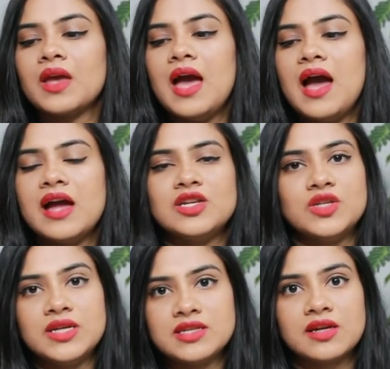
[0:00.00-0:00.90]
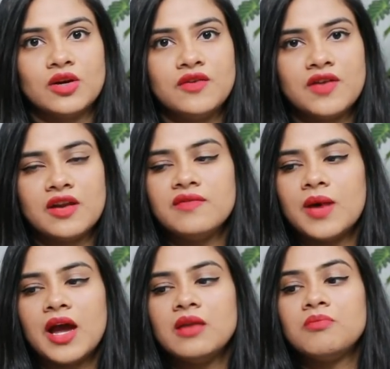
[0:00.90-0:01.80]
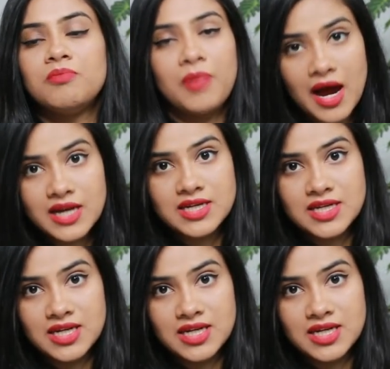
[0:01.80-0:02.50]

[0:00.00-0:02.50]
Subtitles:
and she is a good friend of mine, but